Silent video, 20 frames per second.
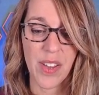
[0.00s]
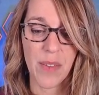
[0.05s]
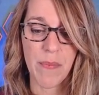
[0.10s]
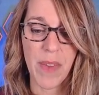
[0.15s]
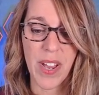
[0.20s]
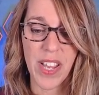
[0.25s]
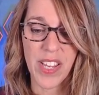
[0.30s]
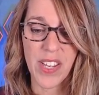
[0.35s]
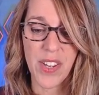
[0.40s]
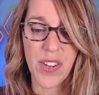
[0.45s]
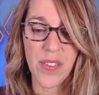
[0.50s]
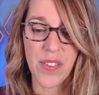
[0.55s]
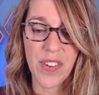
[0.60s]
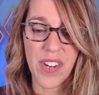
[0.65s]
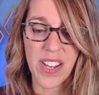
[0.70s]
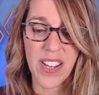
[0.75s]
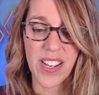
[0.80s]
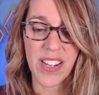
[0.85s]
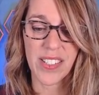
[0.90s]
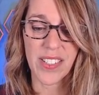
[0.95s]
My
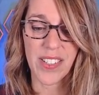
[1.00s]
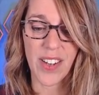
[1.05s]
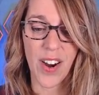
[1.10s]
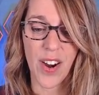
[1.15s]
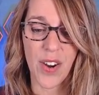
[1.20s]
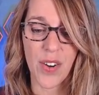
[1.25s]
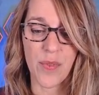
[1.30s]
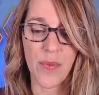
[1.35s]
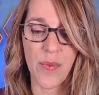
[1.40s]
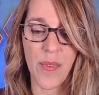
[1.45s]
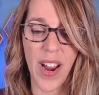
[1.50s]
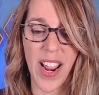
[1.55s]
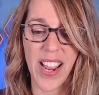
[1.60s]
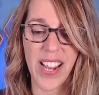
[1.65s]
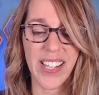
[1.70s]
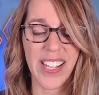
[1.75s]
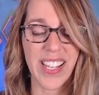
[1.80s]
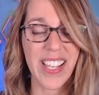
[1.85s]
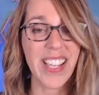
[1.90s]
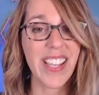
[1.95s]
units are
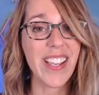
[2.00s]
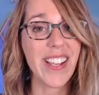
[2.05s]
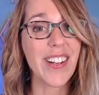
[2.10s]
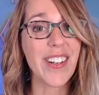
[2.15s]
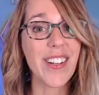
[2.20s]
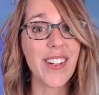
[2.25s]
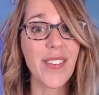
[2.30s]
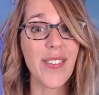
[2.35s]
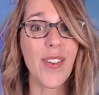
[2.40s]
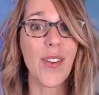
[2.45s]
right here.